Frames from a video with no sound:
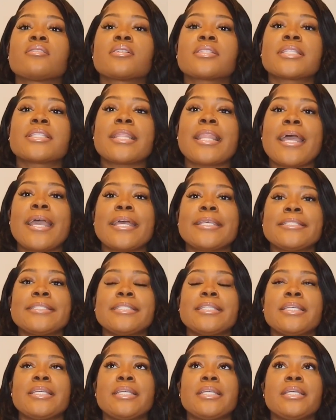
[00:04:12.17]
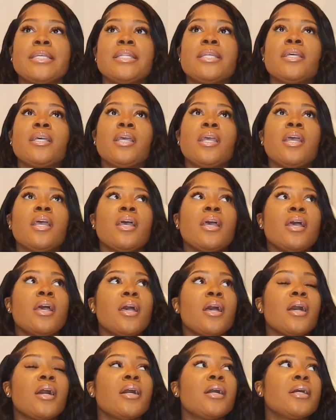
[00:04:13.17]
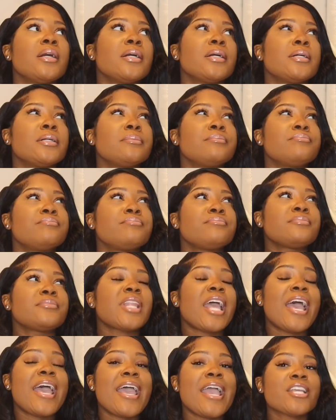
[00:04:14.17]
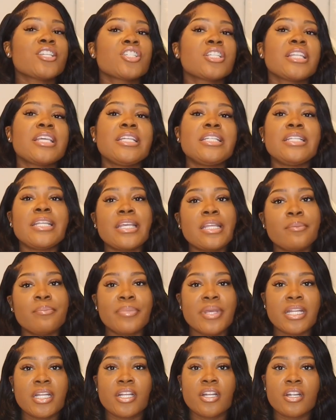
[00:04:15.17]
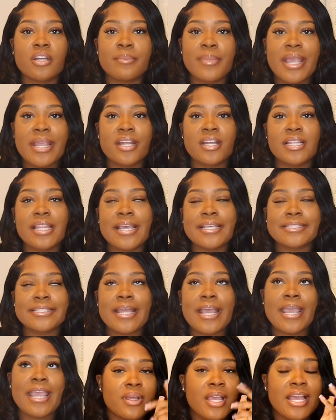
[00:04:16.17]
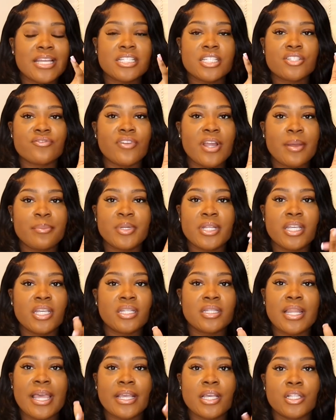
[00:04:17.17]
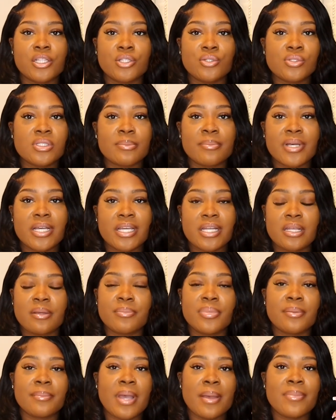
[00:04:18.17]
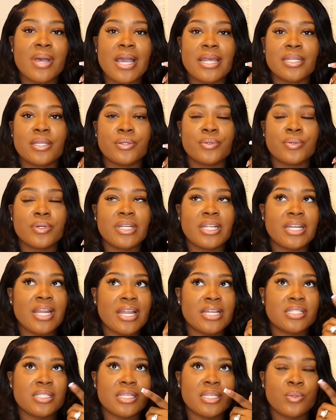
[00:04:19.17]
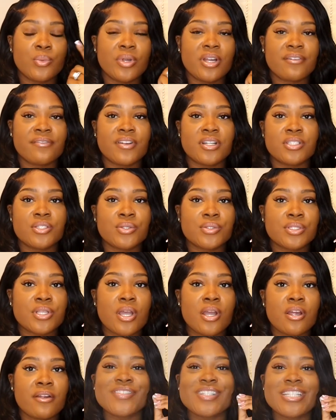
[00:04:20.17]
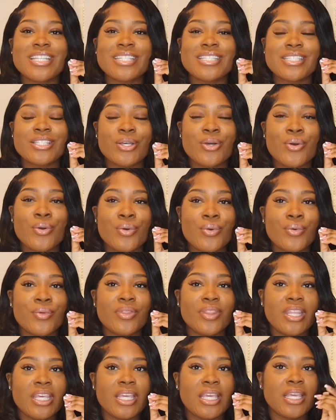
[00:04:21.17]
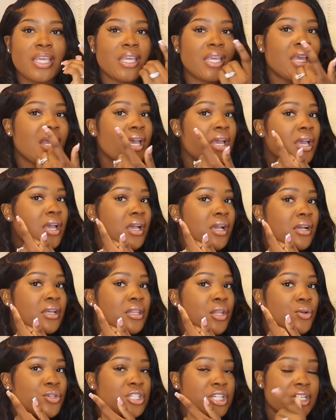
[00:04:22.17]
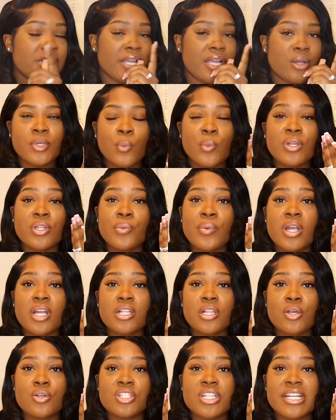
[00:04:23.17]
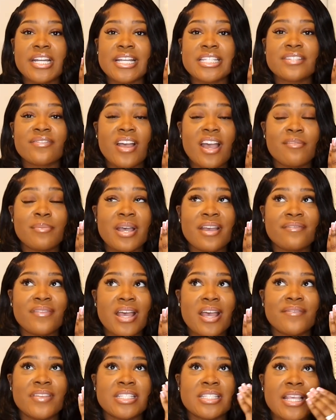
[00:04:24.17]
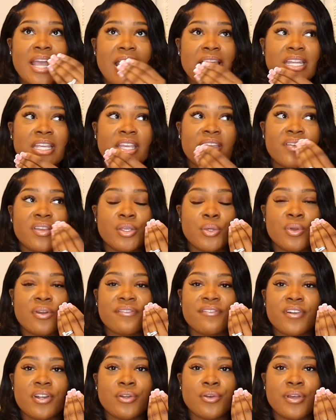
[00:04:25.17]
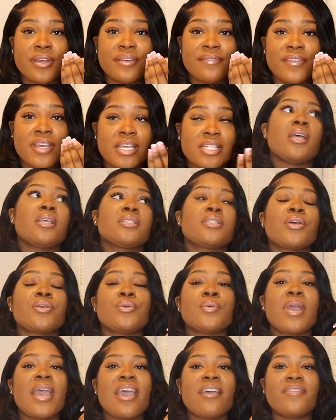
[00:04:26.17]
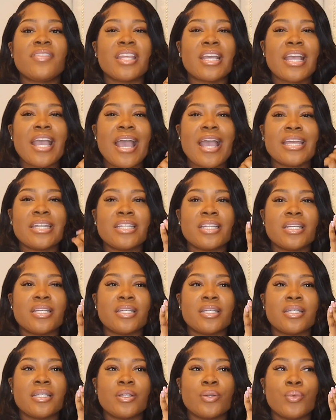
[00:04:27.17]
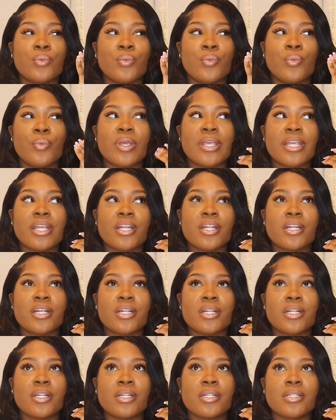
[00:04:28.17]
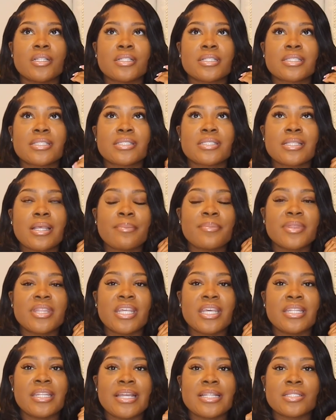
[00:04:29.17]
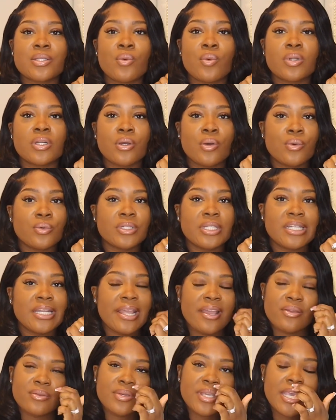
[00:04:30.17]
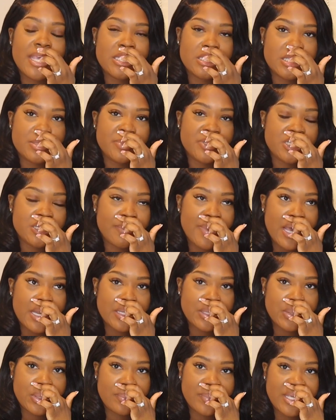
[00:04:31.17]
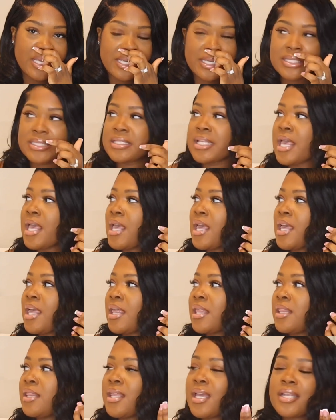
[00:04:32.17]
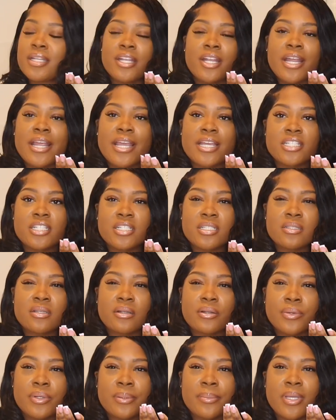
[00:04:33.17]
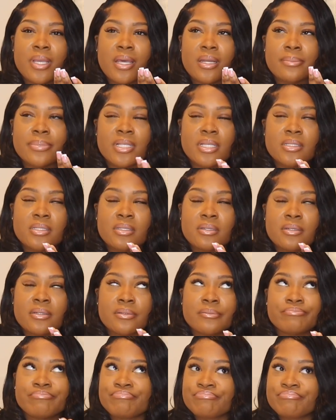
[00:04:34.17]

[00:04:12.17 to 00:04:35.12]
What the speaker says: lasted. I actually didn't pin curl my hair last night. I just wrapped it in like a loose bun and put my bonnet on, and I did wear a frontal scarf just to hold the closure down. When you wear a closure that's 5x5, it's kind of giving you a frontal effect, so you have to kind of wear something that's going to hold it down. You can't just put your bonnet on because then your edges are going to be out of place, and